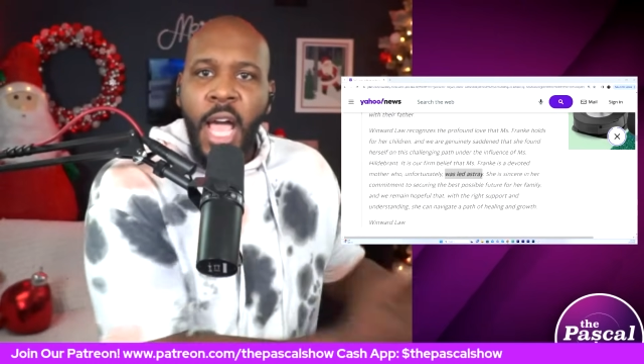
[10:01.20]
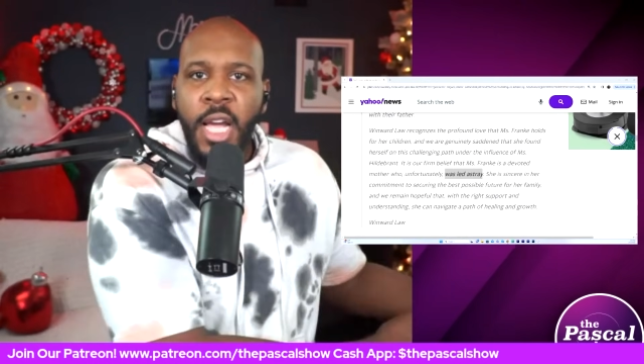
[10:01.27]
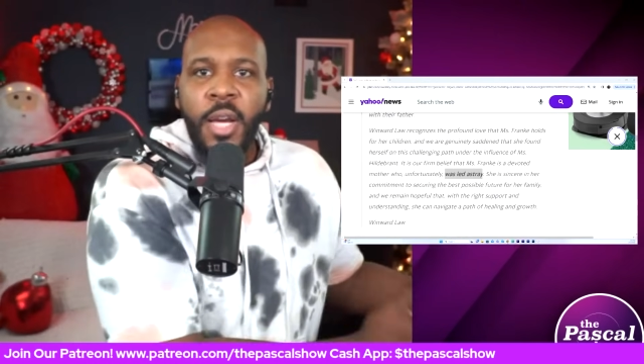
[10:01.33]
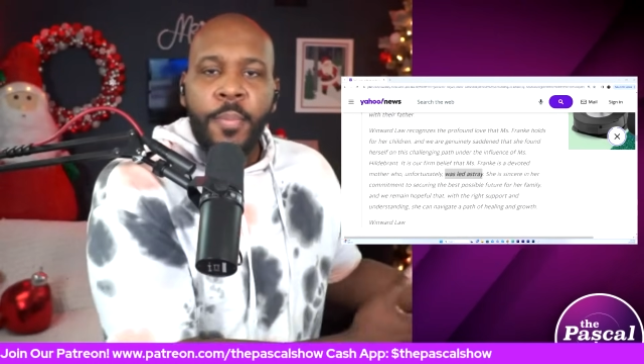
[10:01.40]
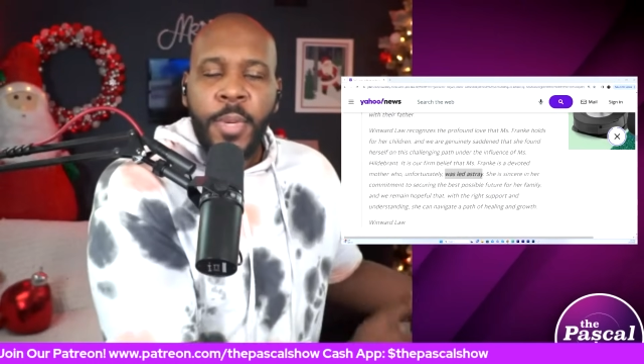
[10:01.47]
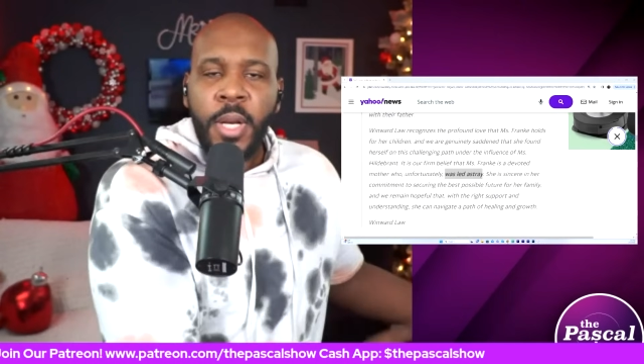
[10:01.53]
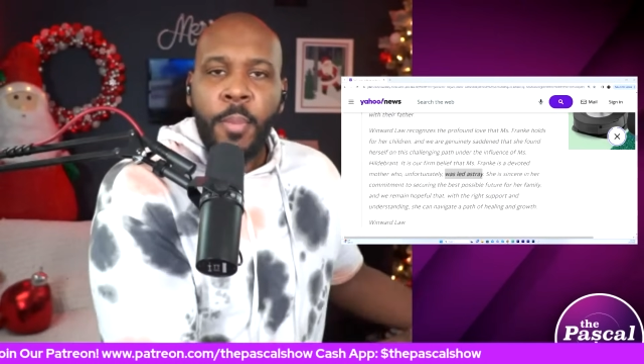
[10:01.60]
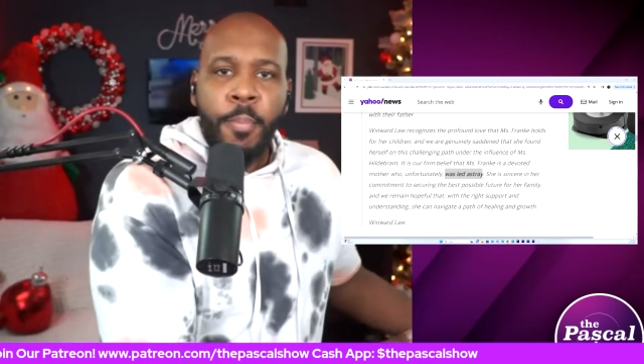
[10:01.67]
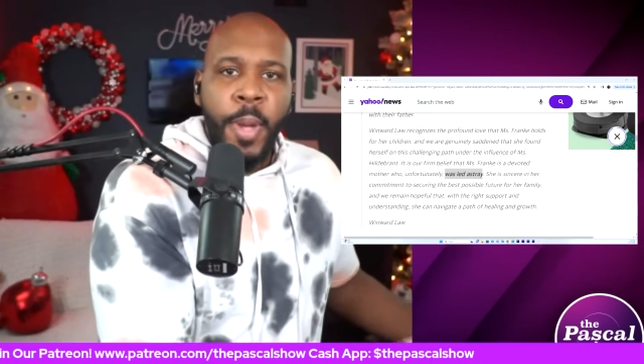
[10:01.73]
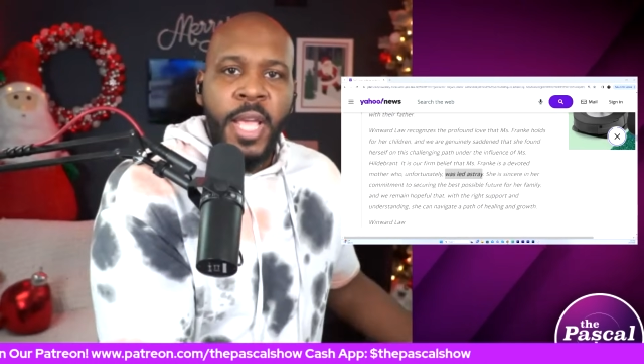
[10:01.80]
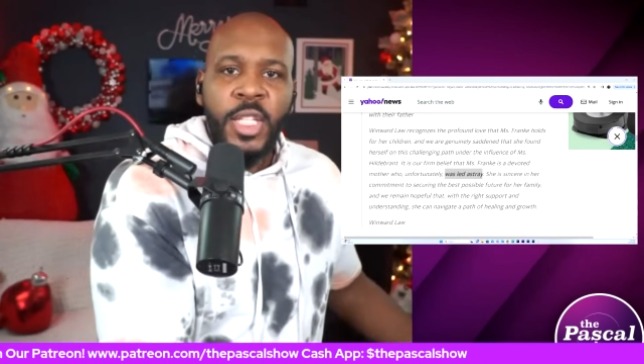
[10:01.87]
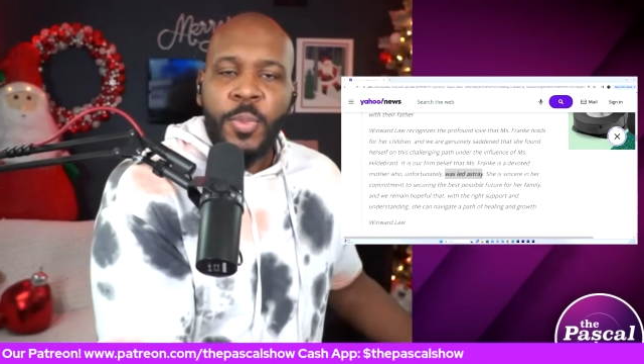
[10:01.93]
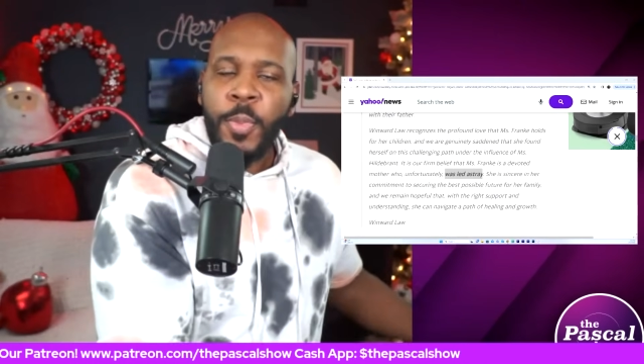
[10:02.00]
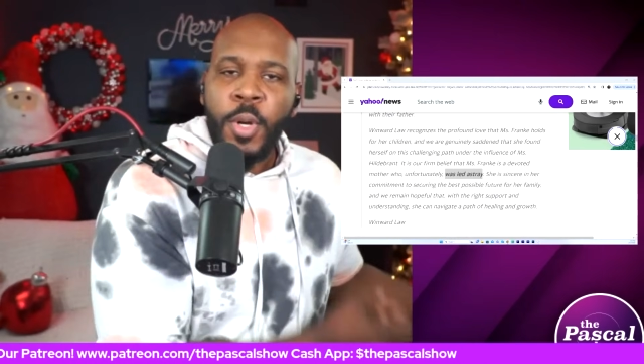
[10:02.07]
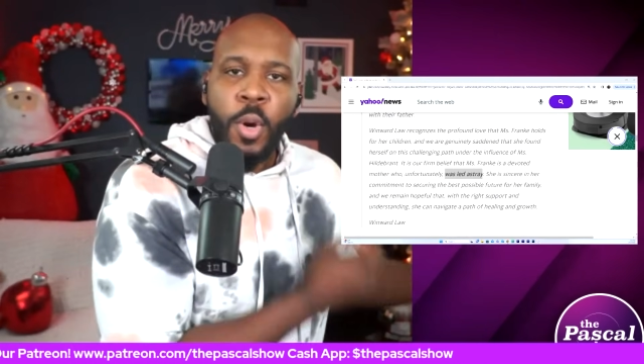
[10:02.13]
them in a
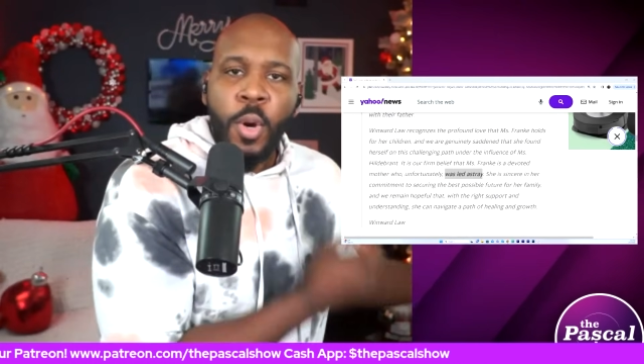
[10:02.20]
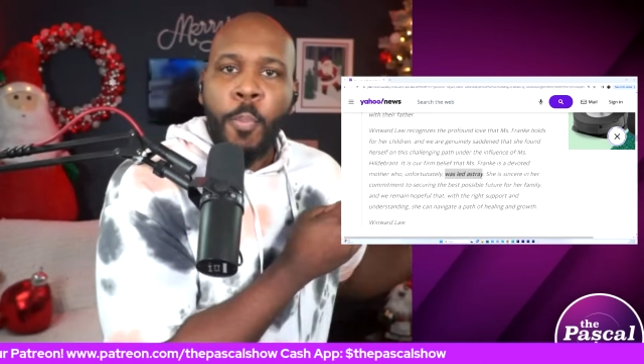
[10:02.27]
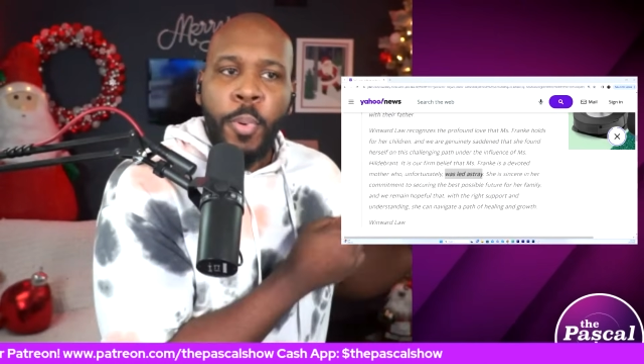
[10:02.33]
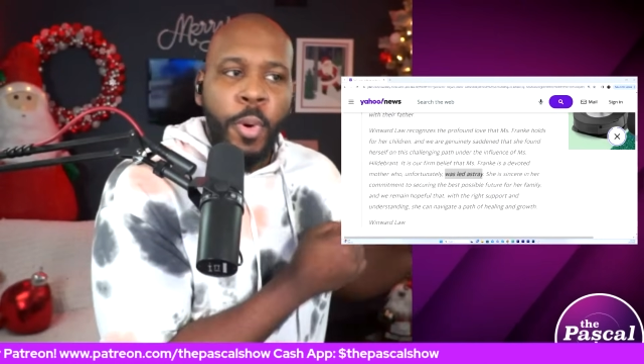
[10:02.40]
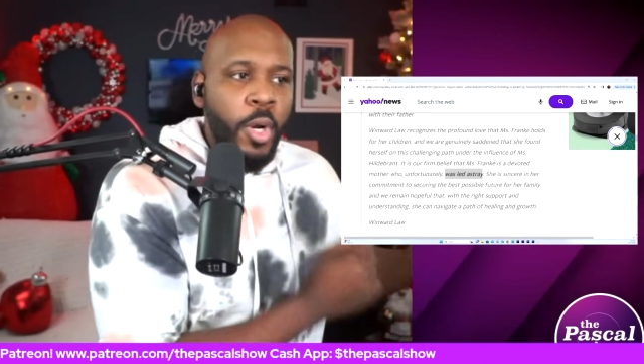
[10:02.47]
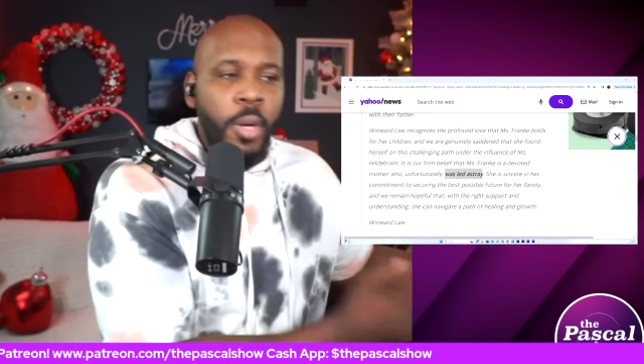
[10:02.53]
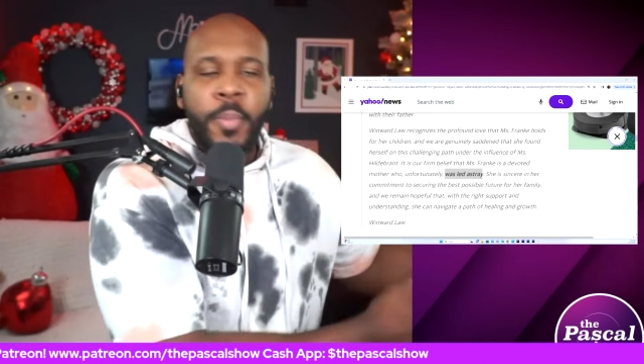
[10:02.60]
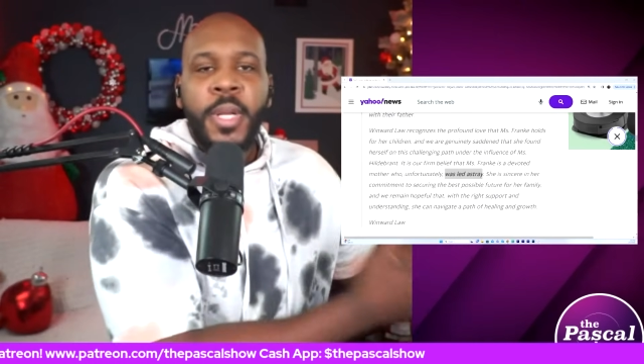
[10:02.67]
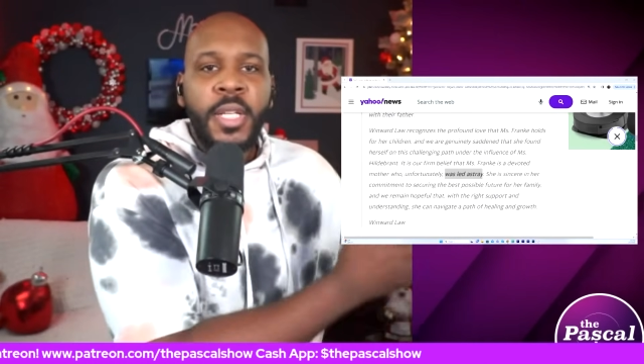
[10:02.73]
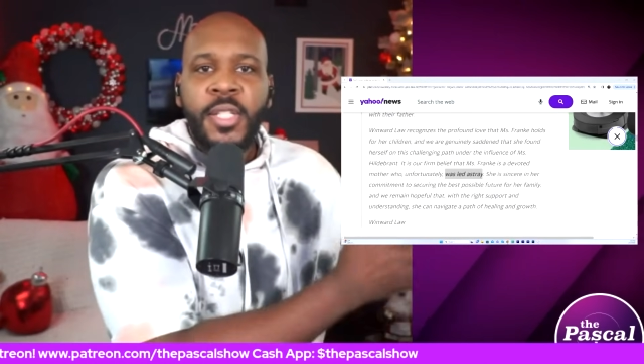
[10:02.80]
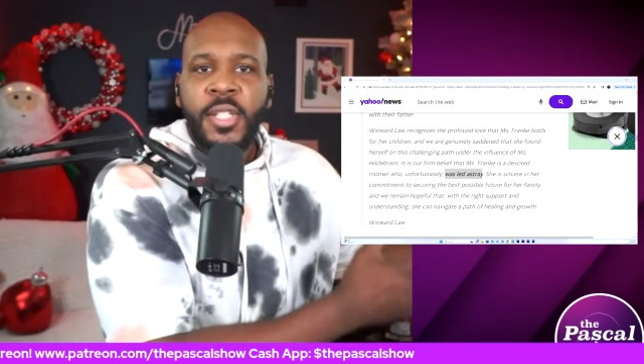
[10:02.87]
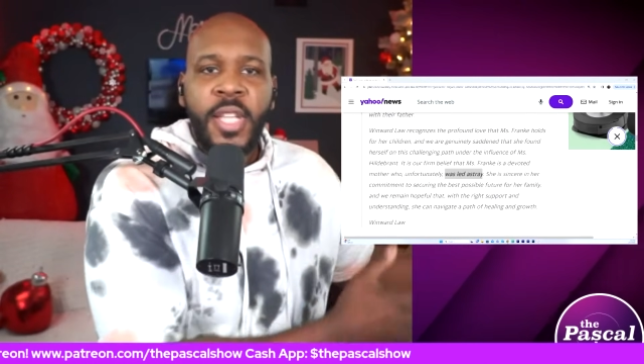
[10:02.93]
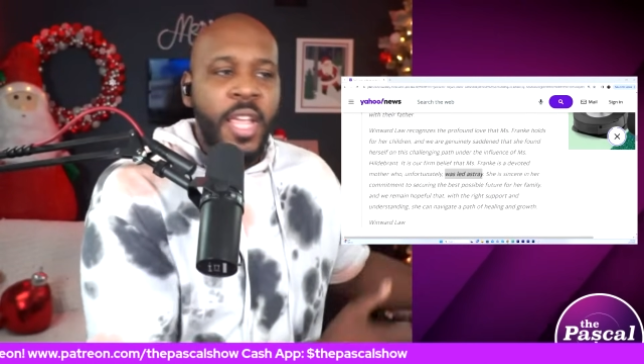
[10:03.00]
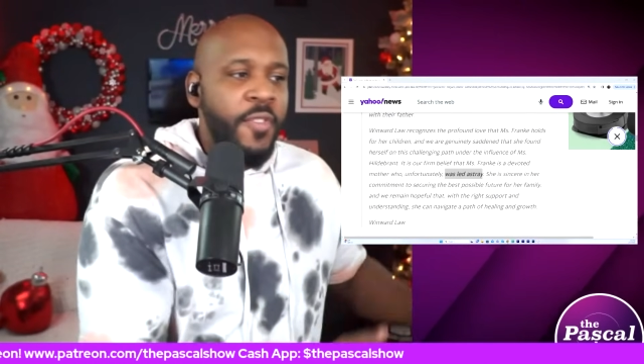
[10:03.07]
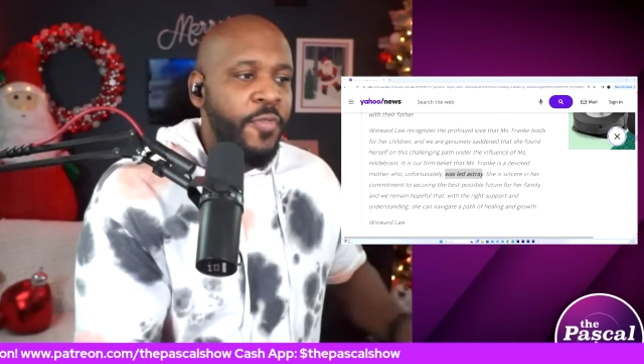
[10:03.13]
basement or put them in a
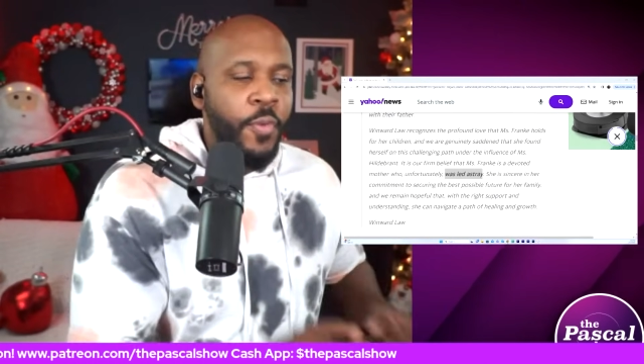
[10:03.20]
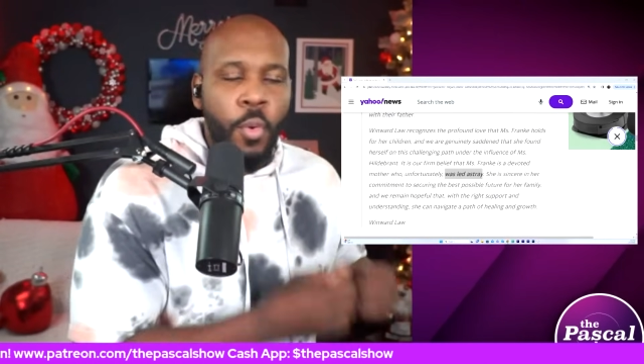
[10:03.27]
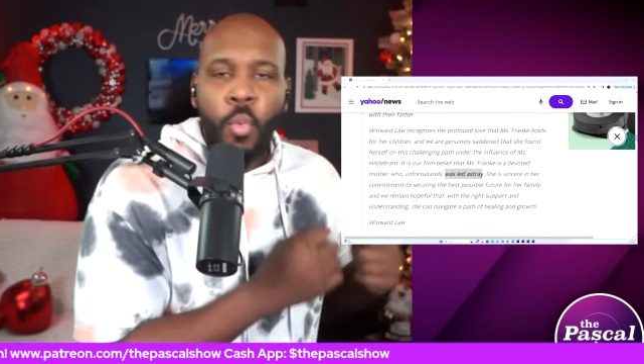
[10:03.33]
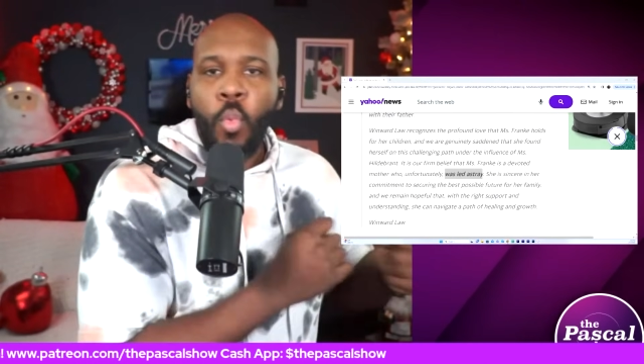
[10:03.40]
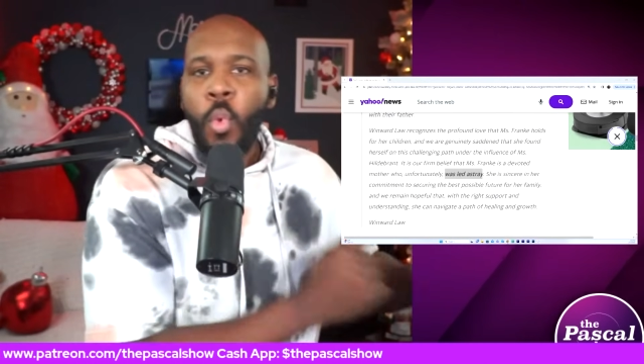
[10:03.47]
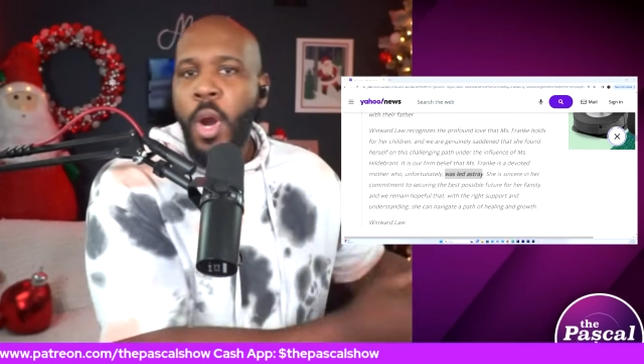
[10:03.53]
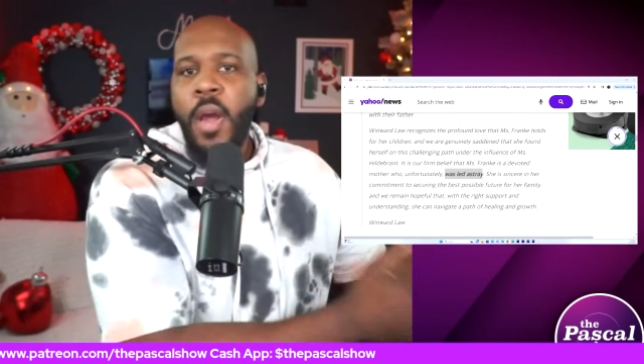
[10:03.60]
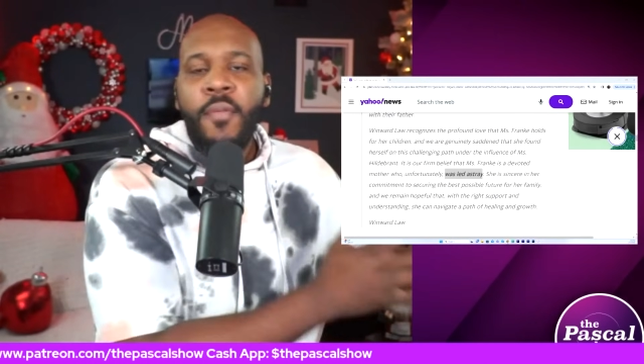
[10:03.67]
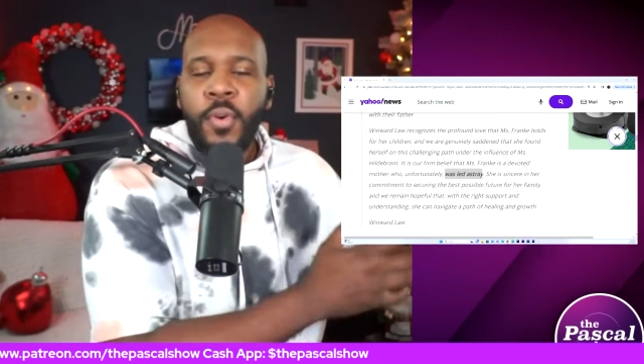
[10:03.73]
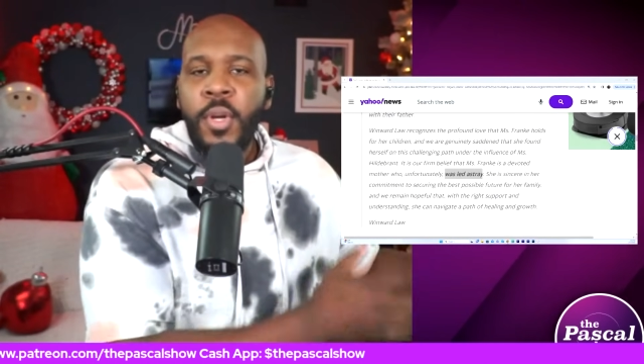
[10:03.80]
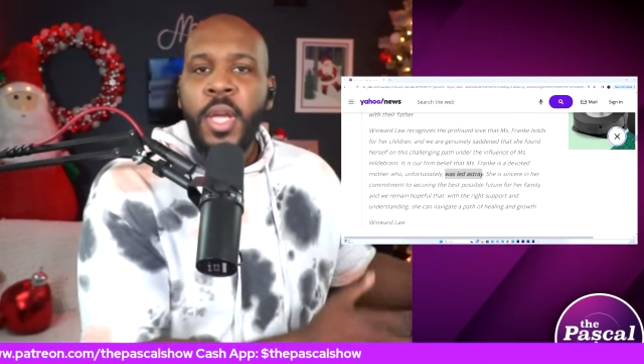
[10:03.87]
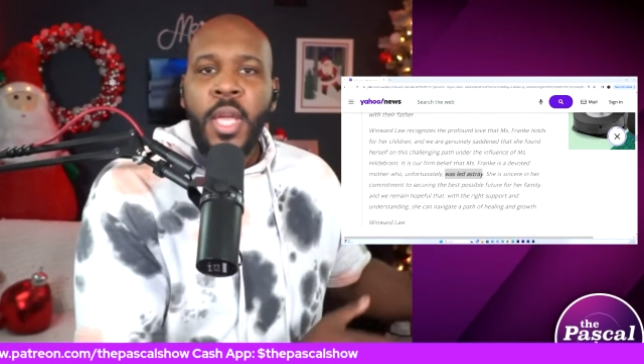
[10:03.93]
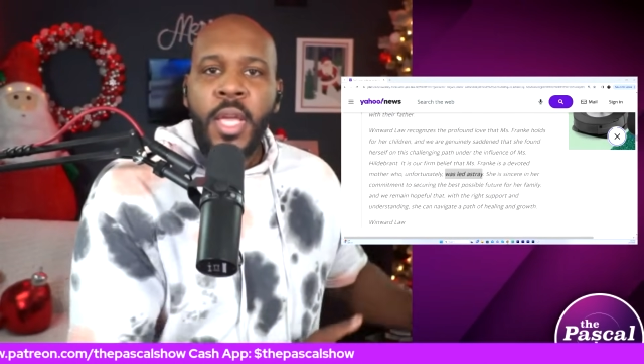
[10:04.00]
safe or wherever